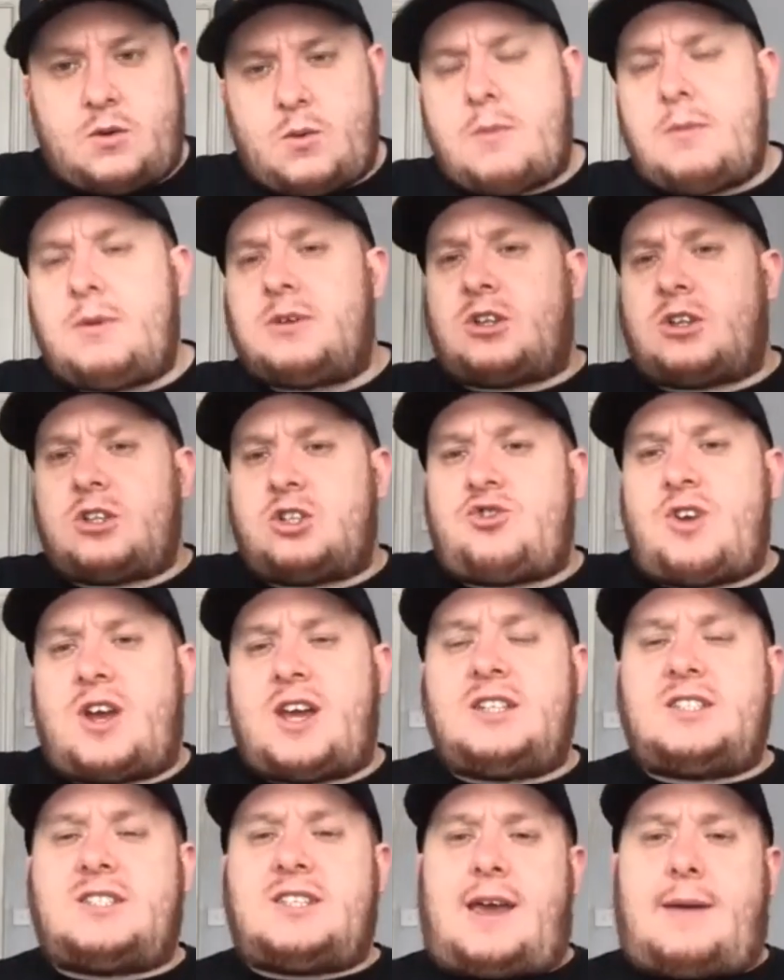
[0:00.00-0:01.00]
When we was on the
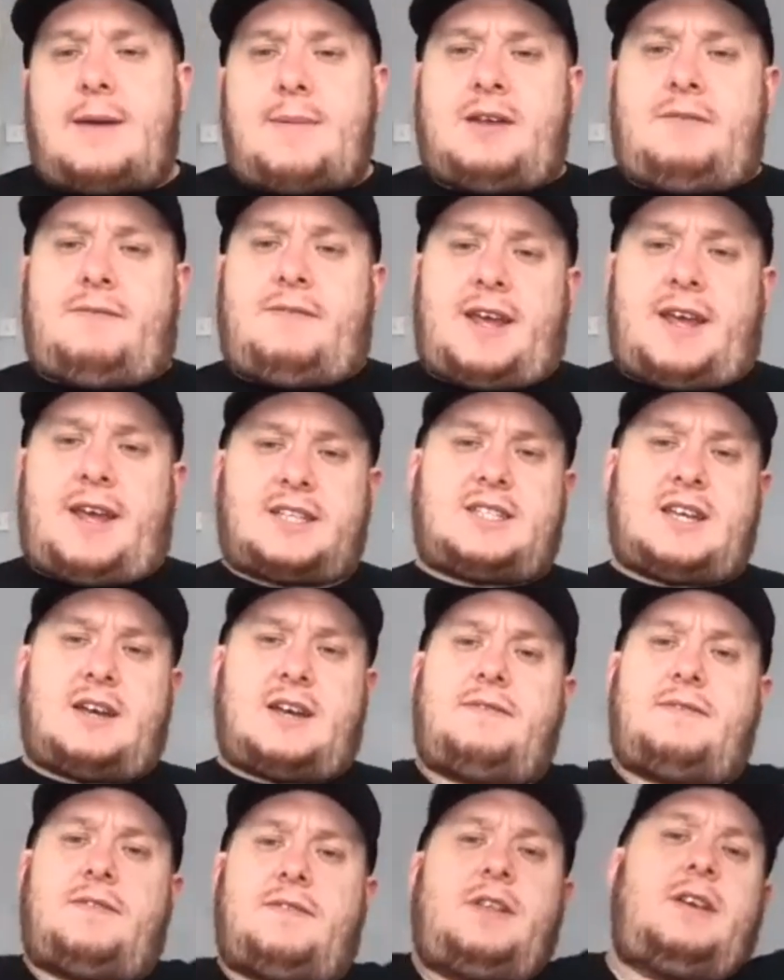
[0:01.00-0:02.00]
train to get Mad Flex
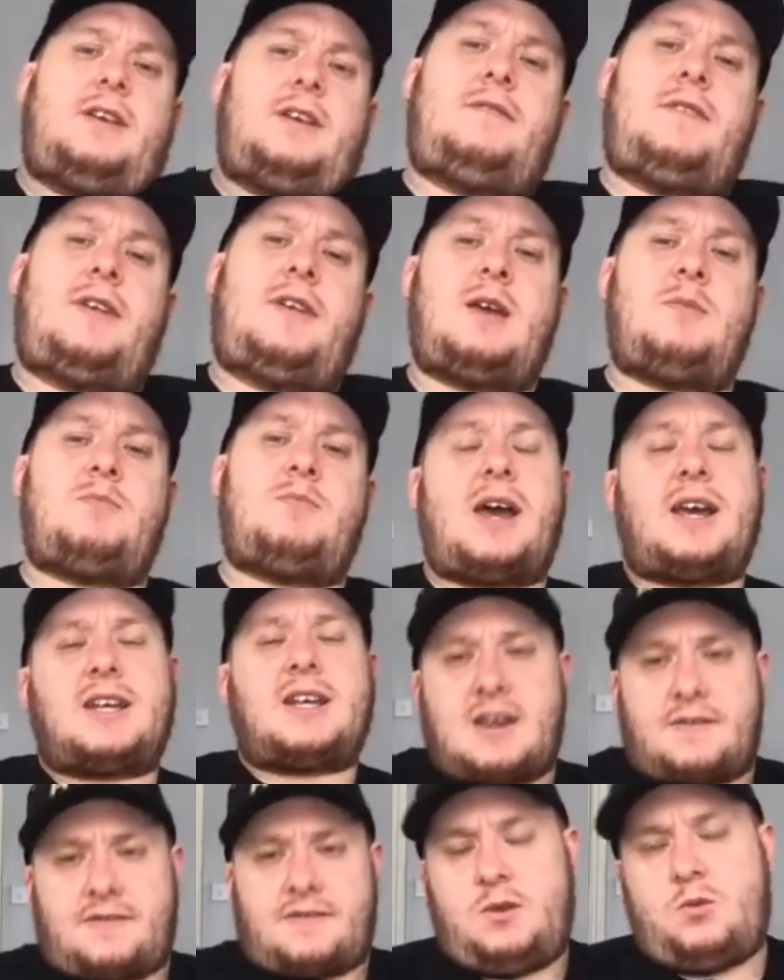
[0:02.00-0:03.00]
for, for
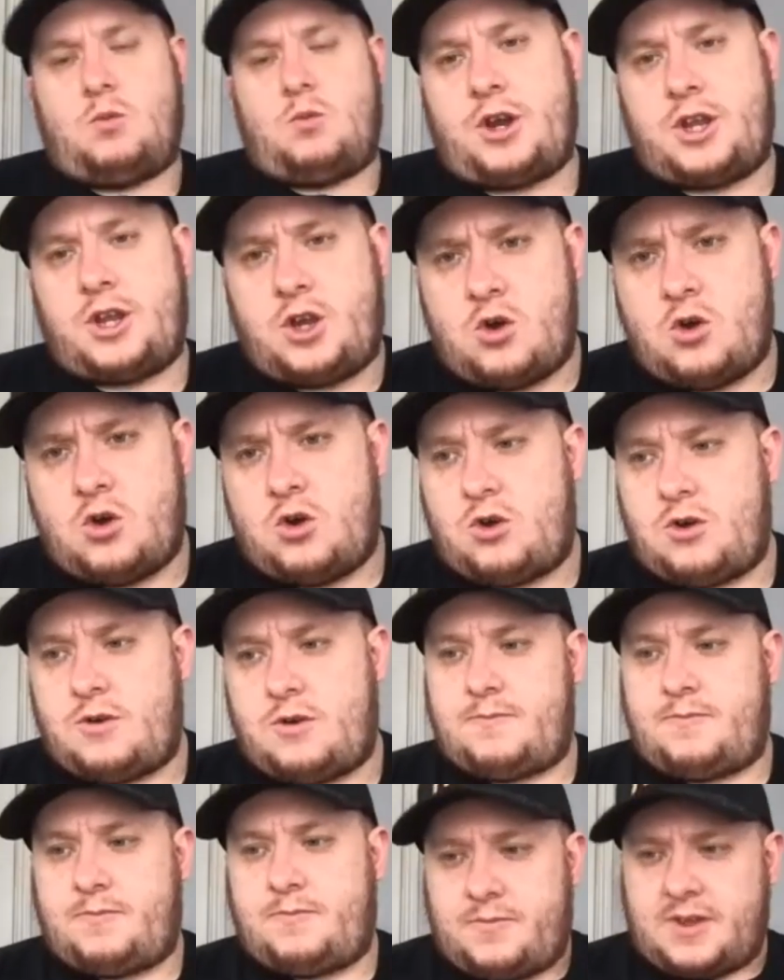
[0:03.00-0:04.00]
Apex, I think one of your,
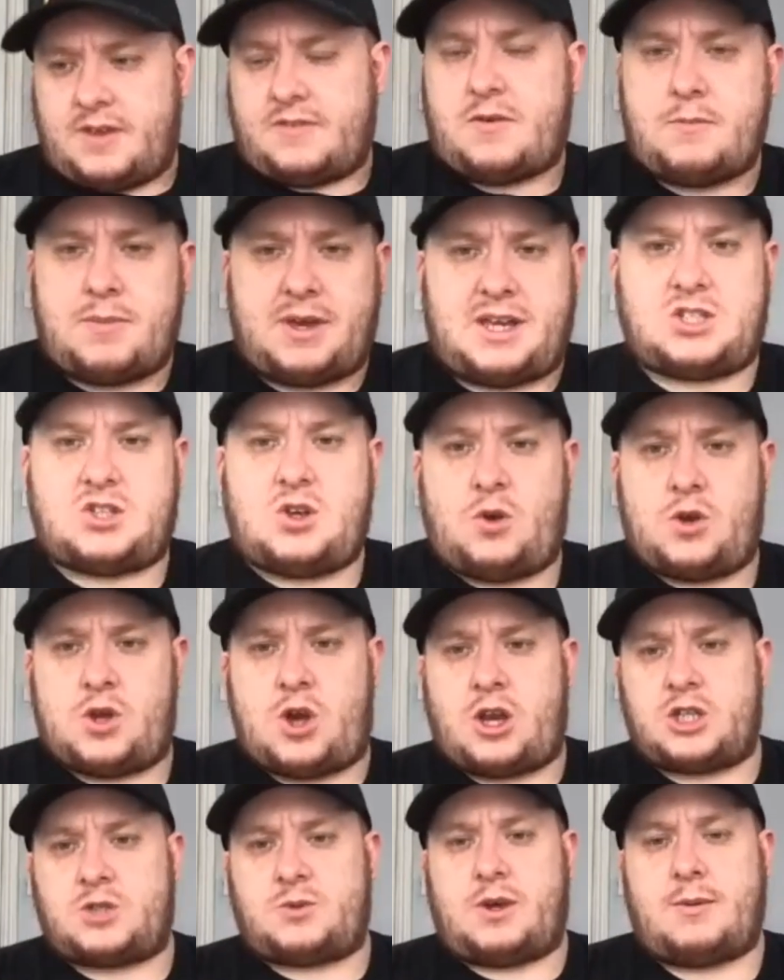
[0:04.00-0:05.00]
if I'm being totally
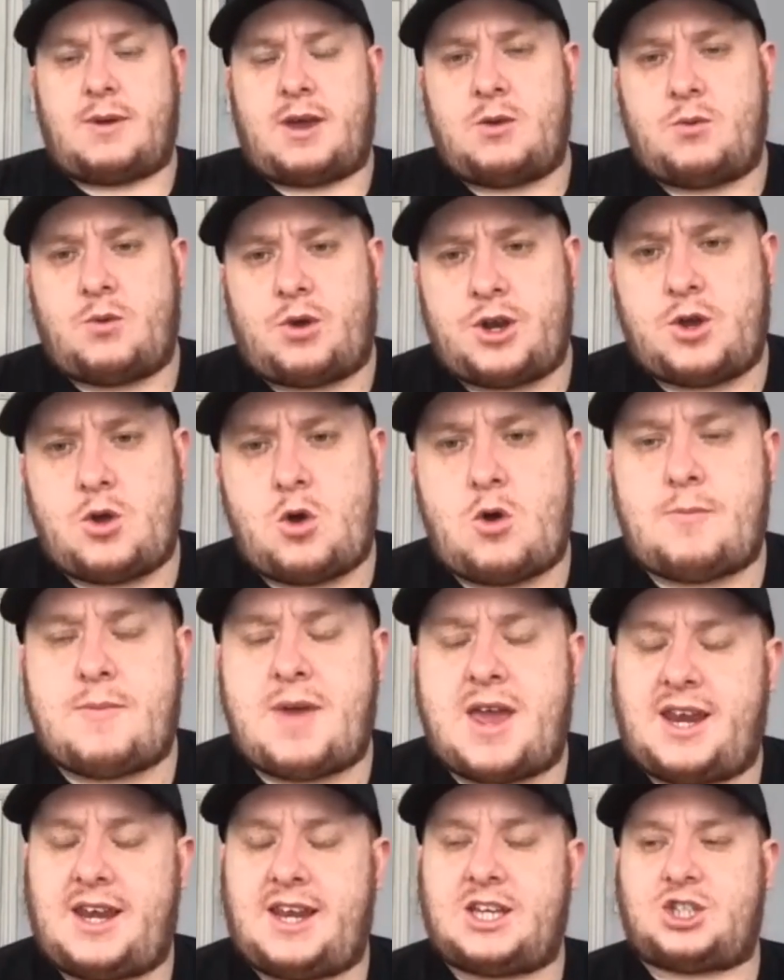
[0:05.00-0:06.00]
honest with you, mate, one of your
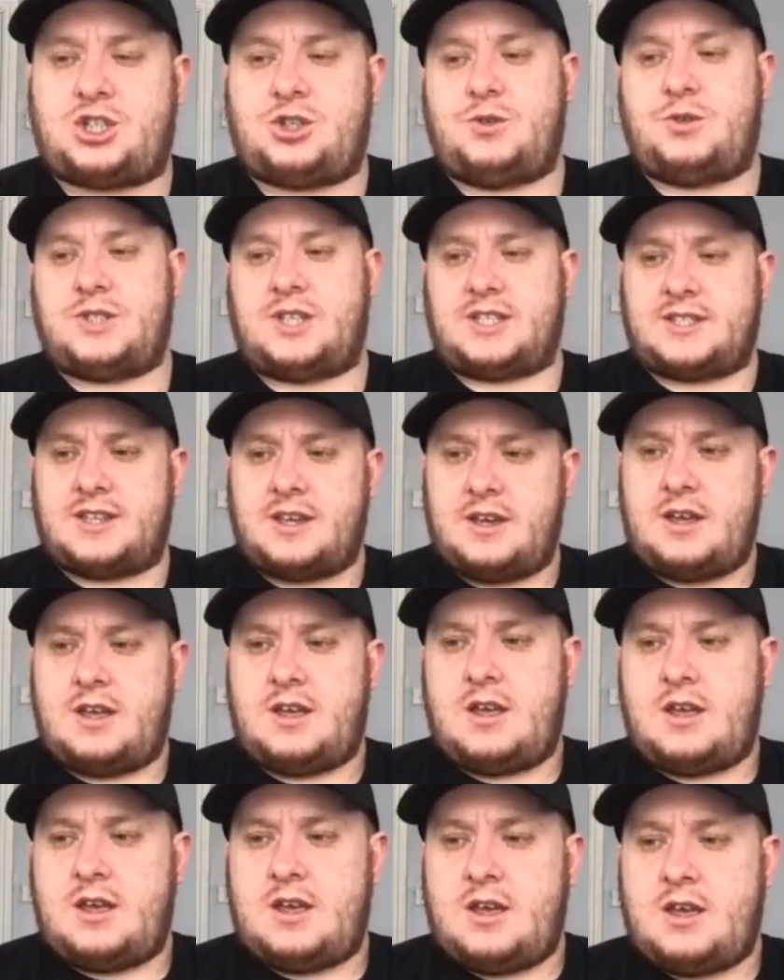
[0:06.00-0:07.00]
main issues is
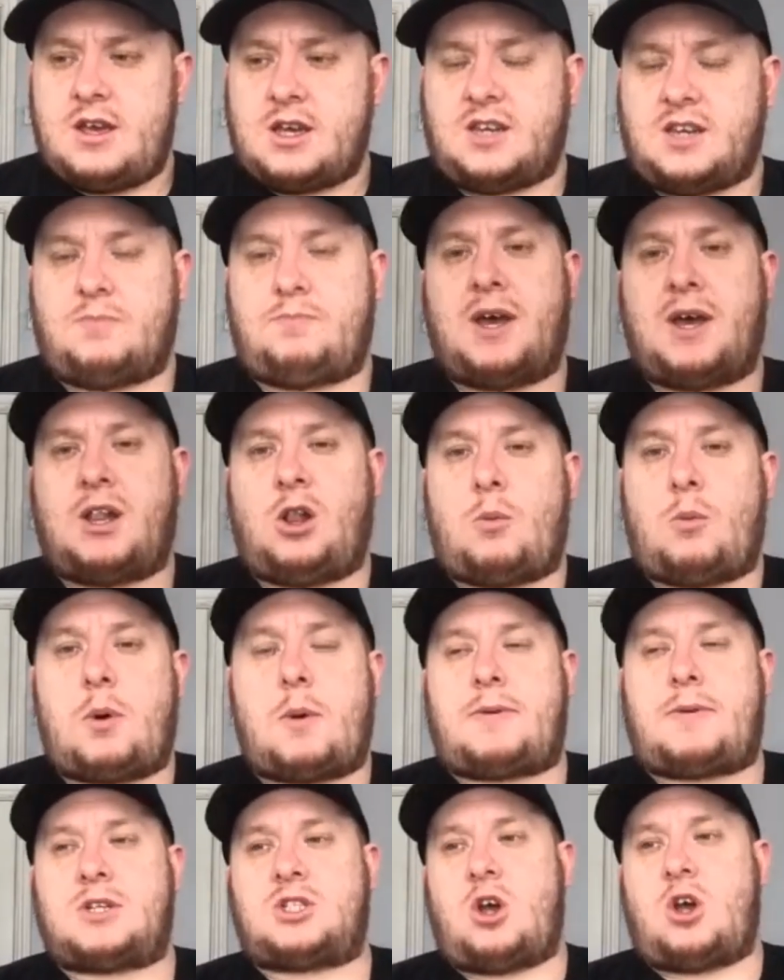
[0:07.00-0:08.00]
you built up a
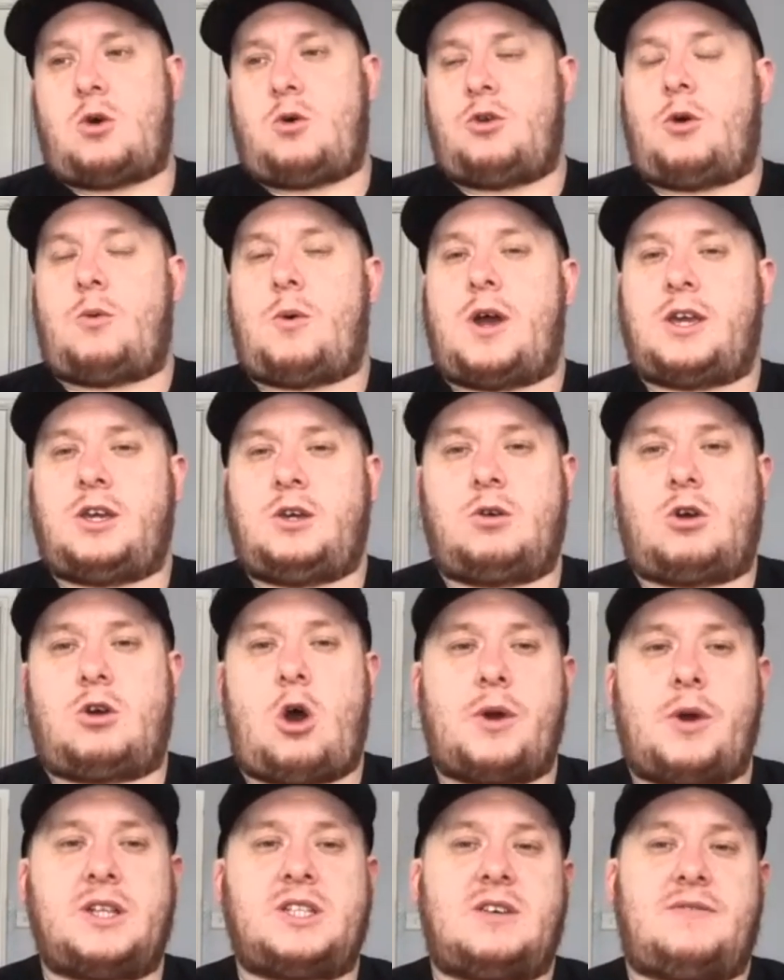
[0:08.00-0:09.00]
persona where you
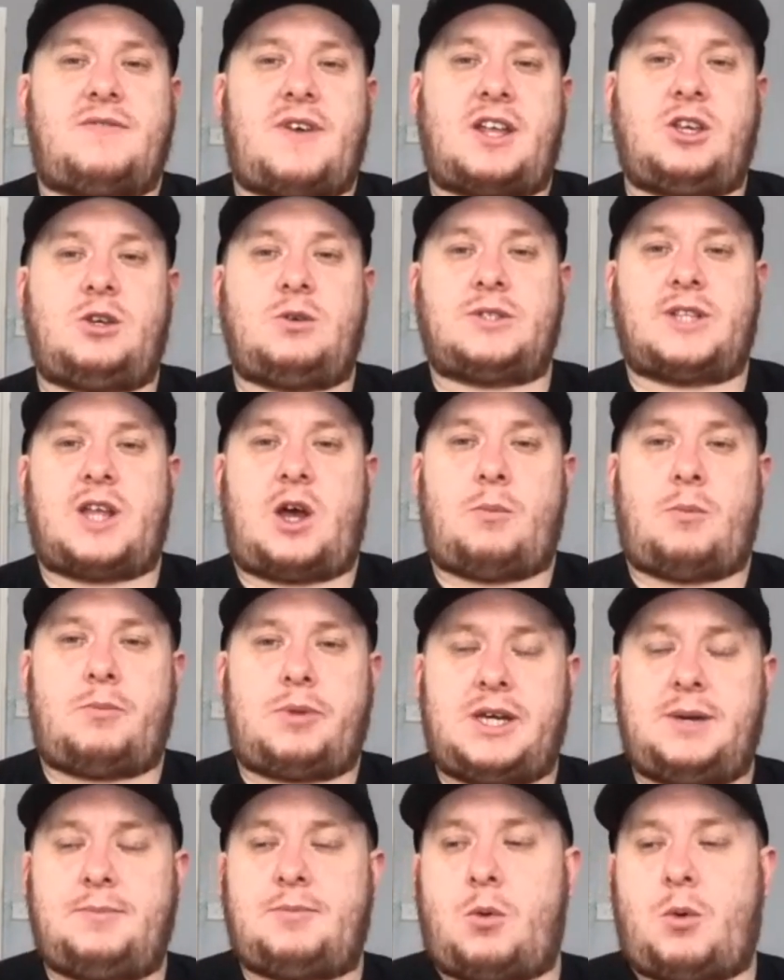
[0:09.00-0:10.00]
go into venues now and
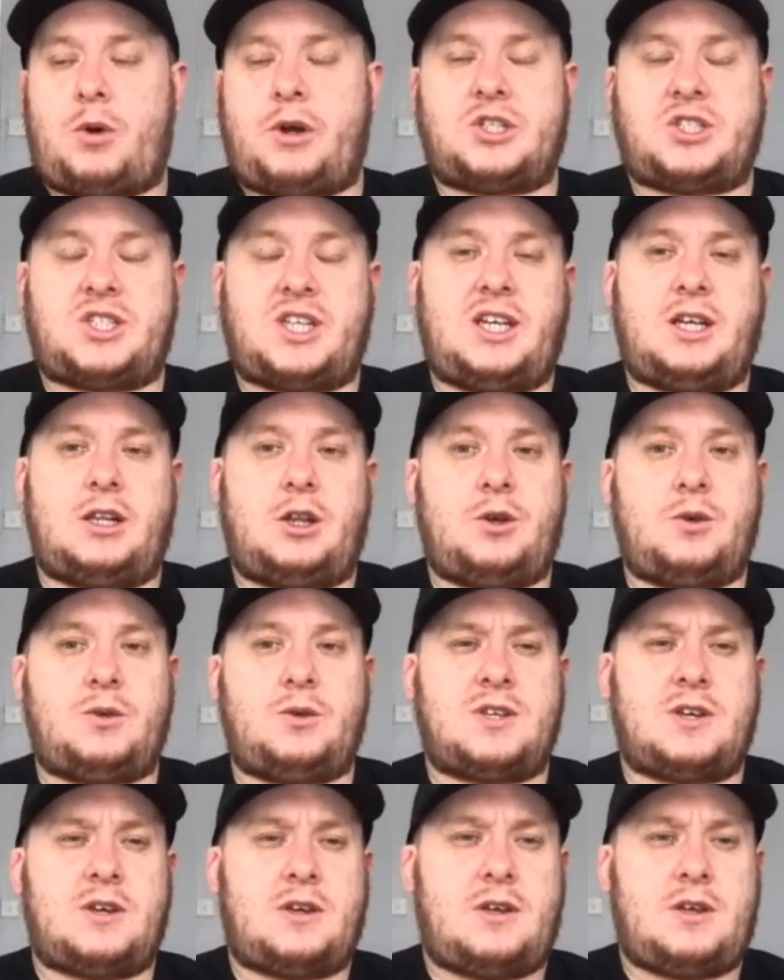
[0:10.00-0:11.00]
people want to see you
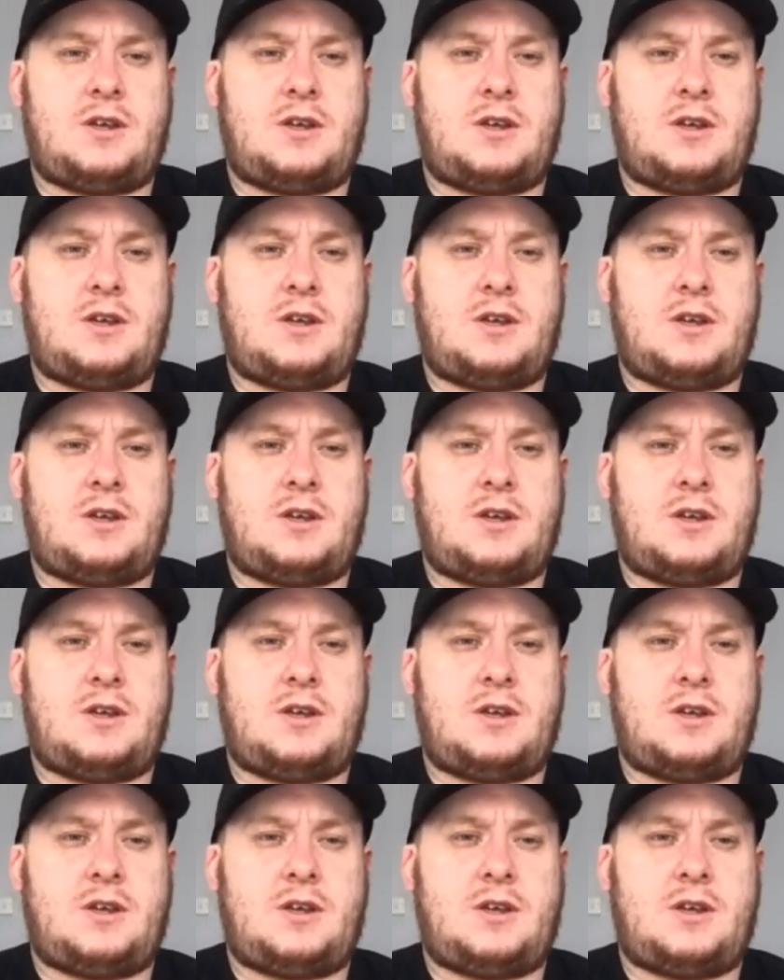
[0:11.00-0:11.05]
lose.